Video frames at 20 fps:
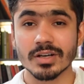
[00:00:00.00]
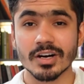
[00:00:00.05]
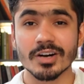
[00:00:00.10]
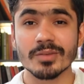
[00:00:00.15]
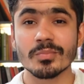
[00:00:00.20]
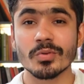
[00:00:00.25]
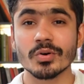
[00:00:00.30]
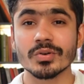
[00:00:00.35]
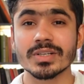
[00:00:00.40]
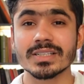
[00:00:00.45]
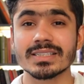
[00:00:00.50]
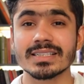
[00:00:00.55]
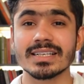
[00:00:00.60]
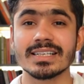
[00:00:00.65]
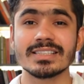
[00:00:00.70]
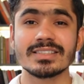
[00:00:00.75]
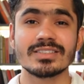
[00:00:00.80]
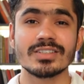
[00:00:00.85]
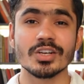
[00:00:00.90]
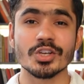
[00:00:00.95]
Third bonus
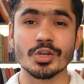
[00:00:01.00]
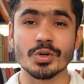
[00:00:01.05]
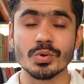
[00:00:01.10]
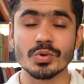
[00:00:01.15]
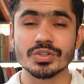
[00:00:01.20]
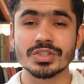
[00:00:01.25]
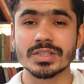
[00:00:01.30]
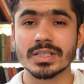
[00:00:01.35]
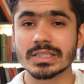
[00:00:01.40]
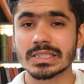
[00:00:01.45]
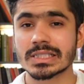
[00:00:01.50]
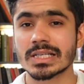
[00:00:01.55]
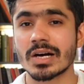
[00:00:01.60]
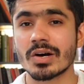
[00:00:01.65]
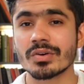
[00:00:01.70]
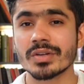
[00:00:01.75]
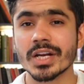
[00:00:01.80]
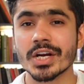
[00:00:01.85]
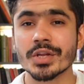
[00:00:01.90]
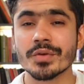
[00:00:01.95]
is the huge
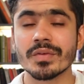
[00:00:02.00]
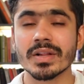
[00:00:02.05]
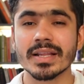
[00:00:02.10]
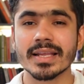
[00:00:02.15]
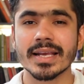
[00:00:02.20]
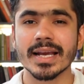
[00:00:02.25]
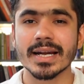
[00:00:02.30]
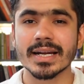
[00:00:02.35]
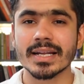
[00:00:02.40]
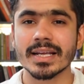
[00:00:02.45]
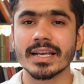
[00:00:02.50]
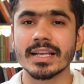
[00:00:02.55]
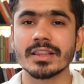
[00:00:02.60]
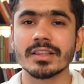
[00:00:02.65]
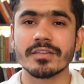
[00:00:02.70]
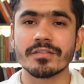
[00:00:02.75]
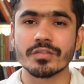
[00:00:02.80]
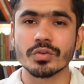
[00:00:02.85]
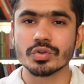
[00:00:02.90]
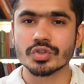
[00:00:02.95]
discount that you will get in
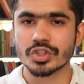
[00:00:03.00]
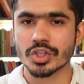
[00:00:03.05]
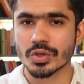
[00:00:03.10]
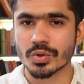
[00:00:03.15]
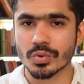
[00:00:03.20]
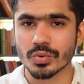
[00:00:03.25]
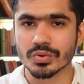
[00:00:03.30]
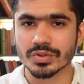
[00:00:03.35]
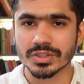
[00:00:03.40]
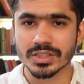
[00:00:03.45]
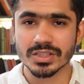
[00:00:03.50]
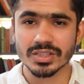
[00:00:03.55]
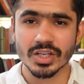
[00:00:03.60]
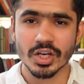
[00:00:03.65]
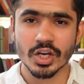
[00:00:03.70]
the future courses.